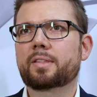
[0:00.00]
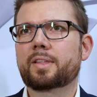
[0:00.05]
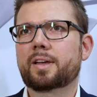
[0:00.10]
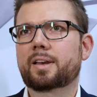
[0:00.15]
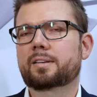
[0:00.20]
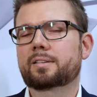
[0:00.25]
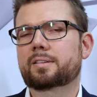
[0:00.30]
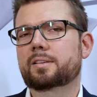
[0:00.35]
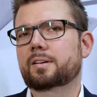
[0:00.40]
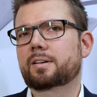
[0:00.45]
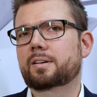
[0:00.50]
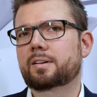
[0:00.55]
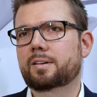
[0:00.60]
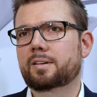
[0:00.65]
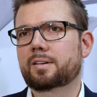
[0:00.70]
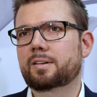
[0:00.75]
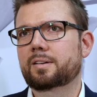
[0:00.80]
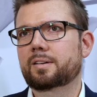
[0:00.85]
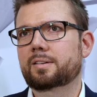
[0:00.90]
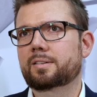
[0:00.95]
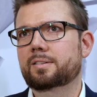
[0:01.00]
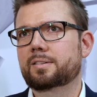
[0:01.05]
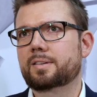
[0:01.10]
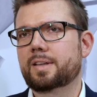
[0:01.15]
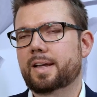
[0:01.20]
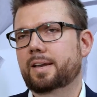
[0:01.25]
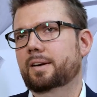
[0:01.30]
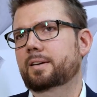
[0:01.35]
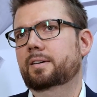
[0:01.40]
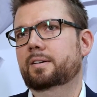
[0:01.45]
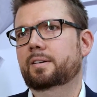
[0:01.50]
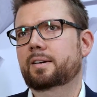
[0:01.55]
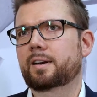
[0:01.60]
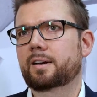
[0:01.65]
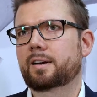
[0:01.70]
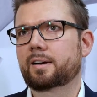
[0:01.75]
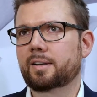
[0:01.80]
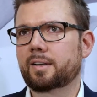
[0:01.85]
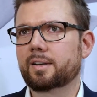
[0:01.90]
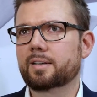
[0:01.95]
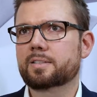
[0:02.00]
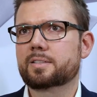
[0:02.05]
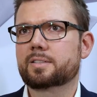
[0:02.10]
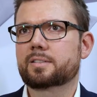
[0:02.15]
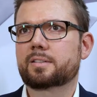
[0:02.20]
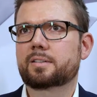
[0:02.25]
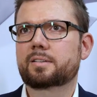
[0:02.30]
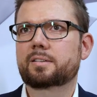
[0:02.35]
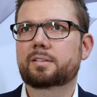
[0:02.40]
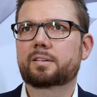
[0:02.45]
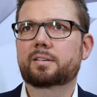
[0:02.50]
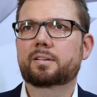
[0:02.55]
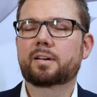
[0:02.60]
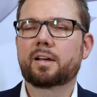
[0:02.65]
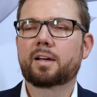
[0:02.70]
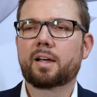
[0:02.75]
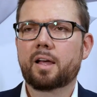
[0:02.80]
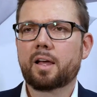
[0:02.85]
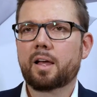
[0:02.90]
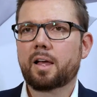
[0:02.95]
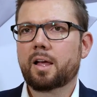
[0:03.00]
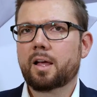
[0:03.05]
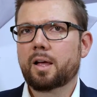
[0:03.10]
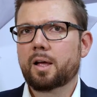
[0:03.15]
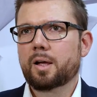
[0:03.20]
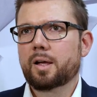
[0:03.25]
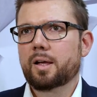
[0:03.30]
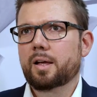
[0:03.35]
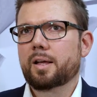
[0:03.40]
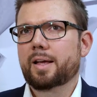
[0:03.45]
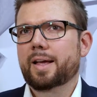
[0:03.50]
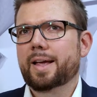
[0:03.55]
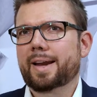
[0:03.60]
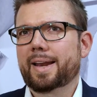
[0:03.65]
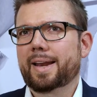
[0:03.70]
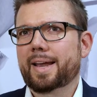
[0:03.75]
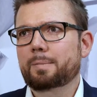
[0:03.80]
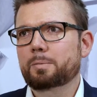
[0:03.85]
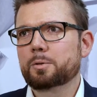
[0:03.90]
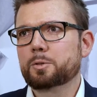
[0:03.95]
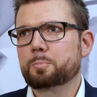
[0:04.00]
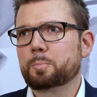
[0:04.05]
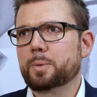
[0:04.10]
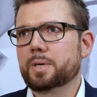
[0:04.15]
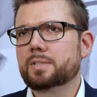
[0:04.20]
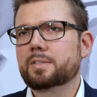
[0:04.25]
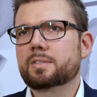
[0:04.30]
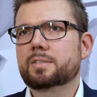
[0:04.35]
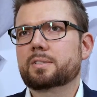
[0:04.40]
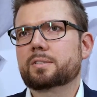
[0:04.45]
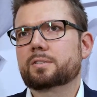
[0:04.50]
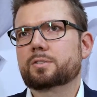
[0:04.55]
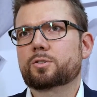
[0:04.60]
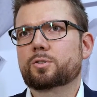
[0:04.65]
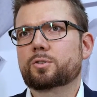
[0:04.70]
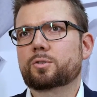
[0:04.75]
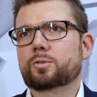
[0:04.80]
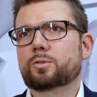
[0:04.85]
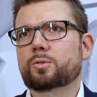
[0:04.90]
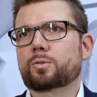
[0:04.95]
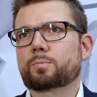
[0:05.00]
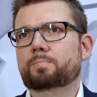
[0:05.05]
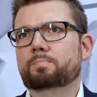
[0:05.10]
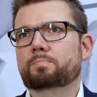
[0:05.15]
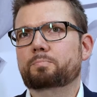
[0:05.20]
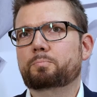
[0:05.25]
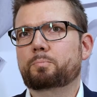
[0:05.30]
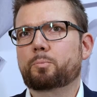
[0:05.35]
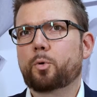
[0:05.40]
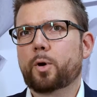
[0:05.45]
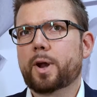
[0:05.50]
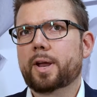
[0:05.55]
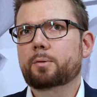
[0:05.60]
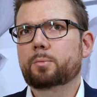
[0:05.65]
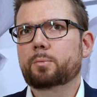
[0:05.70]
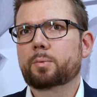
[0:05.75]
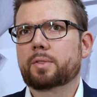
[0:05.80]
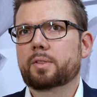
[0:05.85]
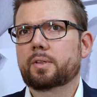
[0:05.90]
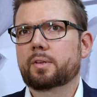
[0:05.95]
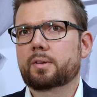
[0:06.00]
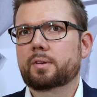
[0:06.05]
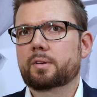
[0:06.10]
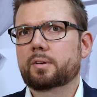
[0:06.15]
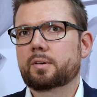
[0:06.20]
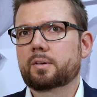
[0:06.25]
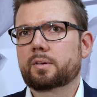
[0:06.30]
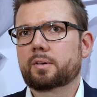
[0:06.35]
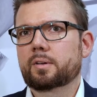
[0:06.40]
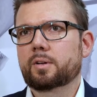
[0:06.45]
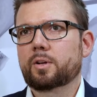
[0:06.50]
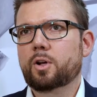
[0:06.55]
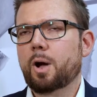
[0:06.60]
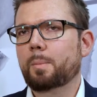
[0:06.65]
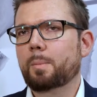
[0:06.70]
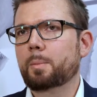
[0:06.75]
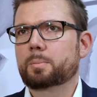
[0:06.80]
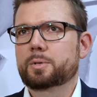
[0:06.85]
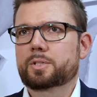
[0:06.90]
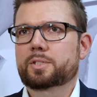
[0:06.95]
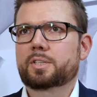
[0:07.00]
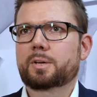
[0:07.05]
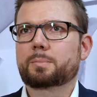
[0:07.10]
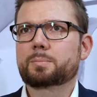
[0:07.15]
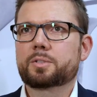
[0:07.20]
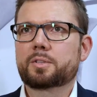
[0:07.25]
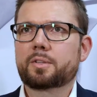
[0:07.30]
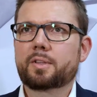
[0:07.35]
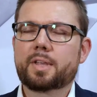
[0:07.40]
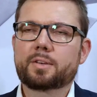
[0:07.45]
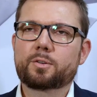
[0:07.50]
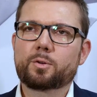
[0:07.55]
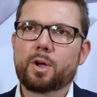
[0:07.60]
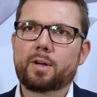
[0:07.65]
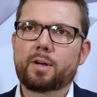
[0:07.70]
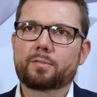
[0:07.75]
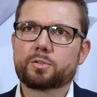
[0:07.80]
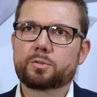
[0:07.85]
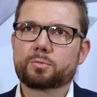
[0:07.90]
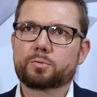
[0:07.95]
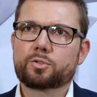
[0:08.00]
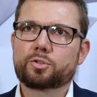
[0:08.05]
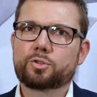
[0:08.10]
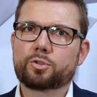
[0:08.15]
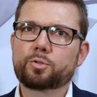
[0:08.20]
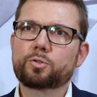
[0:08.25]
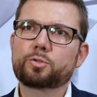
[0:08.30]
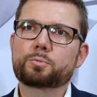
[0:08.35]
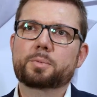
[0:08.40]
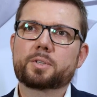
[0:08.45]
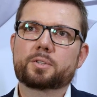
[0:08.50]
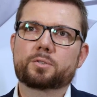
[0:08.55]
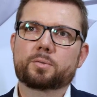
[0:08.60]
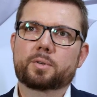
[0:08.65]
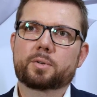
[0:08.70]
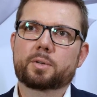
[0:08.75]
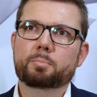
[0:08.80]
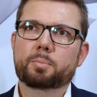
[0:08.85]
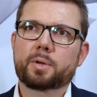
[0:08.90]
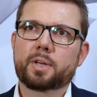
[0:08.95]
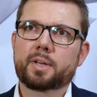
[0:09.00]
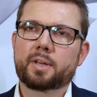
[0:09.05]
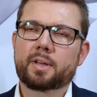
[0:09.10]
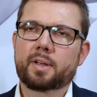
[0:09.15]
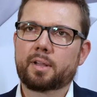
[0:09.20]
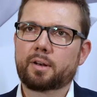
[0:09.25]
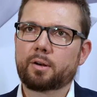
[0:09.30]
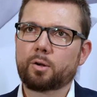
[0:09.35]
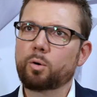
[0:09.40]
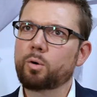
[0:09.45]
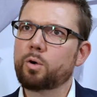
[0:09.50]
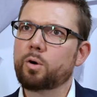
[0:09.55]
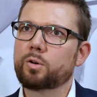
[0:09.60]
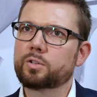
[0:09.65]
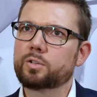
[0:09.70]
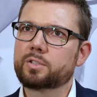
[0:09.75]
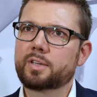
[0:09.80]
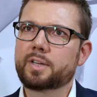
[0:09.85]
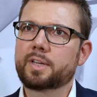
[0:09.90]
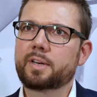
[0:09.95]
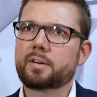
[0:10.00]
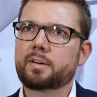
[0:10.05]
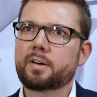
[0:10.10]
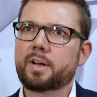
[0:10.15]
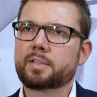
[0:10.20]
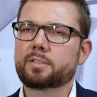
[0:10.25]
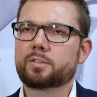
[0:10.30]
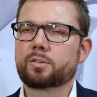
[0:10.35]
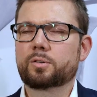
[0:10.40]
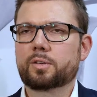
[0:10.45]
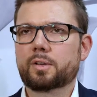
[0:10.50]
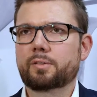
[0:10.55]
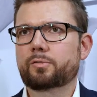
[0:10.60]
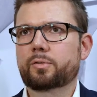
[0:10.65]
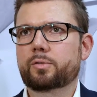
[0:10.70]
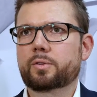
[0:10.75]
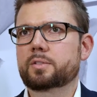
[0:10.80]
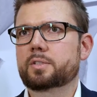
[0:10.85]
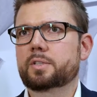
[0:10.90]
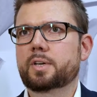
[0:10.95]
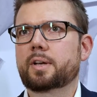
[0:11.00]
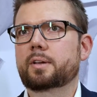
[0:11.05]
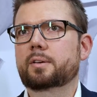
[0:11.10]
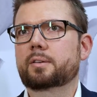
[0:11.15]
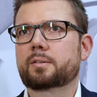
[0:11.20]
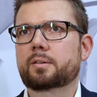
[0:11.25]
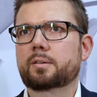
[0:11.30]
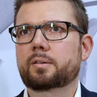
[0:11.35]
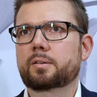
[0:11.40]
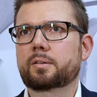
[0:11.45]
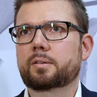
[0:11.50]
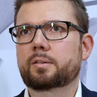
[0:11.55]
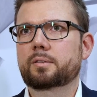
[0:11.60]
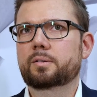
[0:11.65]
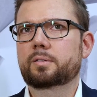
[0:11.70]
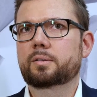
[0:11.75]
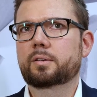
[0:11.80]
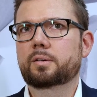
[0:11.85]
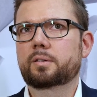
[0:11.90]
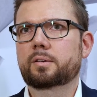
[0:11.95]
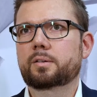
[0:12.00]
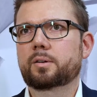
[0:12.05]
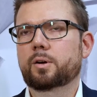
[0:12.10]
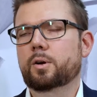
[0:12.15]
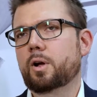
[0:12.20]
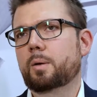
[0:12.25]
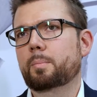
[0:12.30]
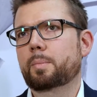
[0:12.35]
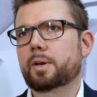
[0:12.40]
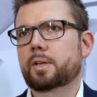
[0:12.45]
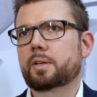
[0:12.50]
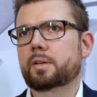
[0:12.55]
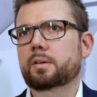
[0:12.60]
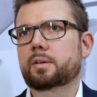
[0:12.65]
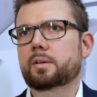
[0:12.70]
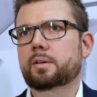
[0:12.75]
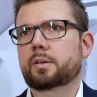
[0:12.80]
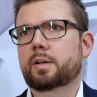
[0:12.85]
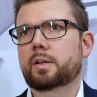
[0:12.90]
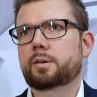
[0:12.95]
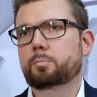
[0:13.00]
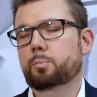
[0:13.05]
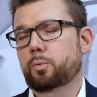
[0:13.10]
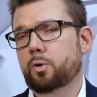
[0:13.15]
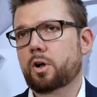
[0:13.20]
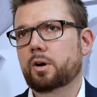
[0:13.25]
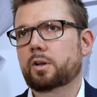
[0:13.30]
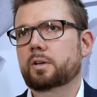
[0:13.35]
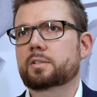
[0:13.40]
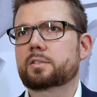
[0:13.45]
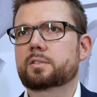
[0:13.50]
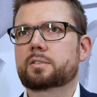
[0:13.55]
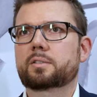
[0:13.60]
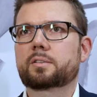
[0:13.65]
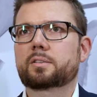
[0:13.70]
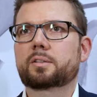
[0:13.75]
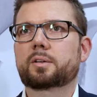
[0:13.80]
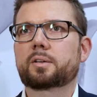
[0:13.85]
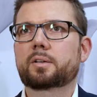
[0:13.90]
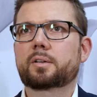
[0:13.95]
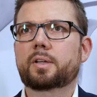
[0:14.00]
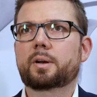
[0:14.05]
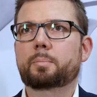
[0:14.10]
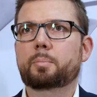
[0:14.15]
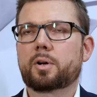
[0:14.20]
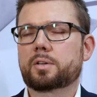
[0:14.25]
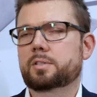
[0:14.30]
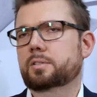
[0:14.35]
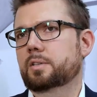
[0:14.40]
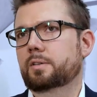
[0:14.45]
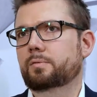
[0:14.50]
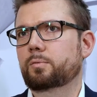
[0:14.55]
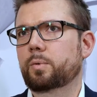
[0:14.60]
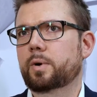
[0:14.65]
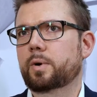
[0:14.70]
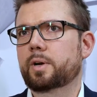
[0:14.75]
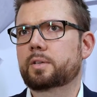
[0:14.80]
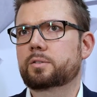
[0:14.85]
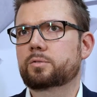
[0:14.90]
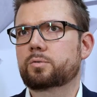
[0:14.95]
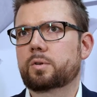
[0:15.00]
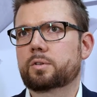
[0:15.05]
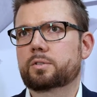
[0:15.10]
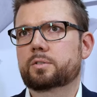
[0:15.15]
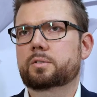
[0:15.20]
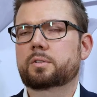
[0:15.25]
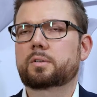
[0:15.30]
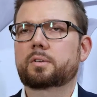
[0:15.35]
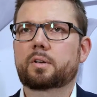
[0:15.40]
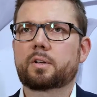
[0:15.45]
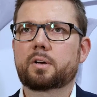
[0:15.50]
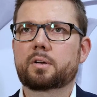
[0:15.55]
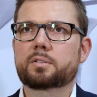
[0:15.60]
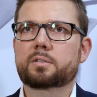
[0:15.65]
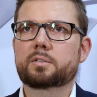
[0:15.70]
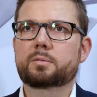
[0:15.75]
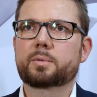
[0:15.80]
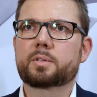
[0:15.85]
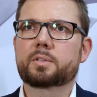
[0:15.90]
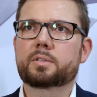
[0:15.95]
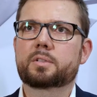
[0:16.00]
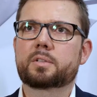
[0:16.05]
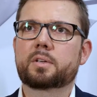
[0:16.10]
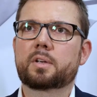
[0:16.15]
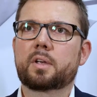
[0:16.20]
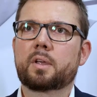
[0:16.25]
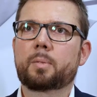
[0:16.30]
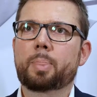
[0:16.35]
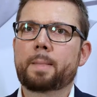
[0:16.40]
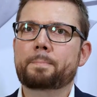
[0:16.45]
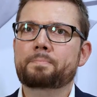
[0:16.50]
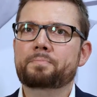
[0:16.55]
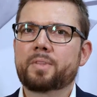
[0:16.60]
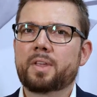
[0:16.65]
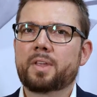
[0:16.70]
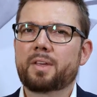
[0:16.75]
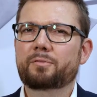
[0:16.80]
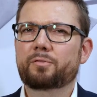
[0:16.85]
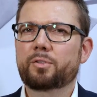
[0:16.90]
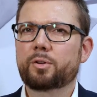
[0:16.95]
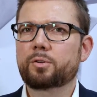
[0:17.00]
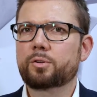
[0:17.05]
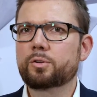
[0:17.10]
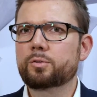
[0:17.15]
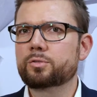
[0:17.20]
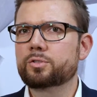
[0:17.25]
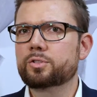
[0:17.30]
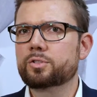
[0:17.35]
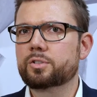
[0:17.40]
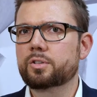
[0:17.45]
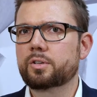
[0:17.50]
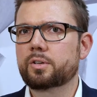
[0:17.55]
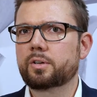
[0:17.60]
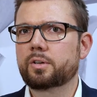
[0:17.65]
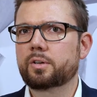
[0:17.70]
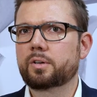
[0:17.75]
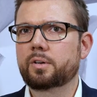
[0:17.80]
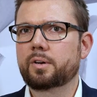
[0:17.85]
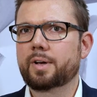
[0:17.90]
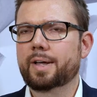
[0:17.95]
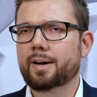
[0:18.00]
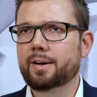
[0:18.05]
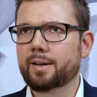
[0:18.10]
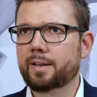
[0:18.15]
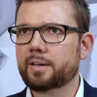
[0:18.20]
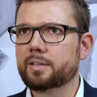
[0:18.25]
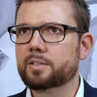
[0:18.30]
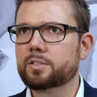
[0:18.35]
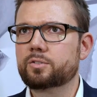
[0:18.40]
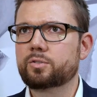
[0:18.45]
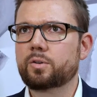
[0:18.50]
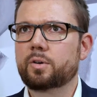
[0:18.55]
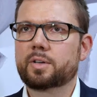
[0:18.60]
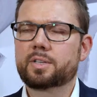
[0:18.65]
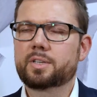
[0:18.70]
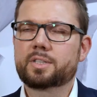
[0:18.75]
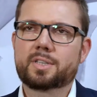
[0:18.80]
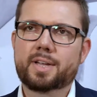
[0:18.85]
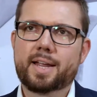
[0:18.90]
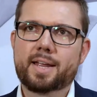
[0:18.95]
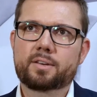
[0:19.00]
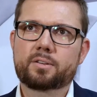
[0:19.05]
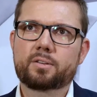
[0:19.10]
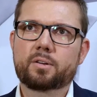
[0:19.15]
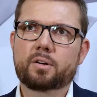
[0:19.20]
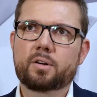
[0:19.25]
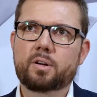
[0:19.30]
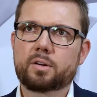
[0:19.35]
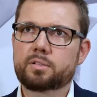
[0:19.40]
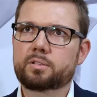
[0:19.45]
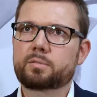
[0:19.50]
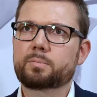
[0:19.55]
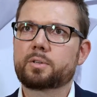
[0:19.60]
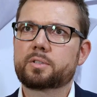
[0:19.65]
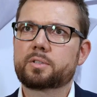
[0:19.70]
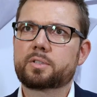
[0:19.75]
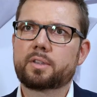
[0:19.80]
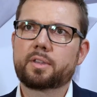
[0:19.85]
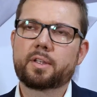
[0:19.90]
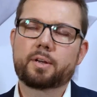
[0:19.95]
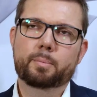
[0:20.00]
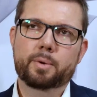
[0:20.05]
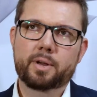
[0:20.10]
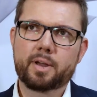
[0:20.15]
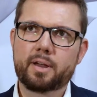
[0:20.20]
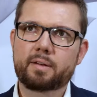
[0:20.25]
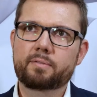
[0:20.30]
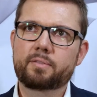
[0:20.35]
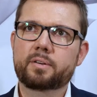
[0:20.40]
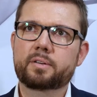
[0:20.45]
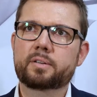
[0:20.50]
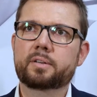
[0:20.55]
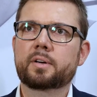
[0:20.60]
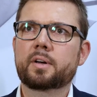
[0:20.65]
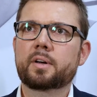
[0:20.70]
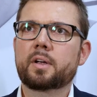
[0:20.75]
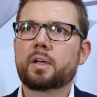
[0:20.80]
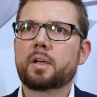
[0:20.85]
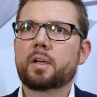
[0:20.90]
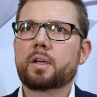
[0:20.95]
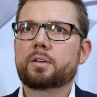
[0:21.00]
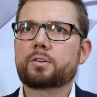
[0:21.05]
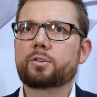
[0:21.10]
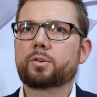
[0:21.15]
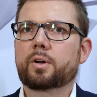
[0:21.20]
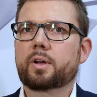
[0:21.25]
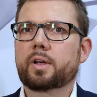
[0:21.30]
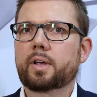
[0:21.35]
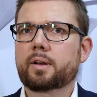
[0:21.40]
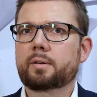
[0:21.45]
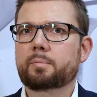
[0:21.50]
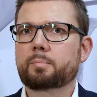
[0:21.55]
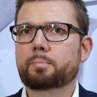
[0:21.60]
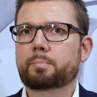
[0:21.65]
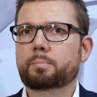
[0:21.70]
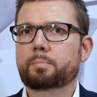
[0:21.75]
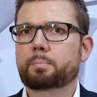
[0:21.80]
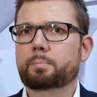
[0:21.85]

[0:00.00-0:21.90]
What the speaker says: that the data analytics enables businesses to break with the common perception that you have to choose between being a low-cost leader and to differentiate your company and products in a positive way towards the customers. If you use analytics to understand your customers and their behavior, you can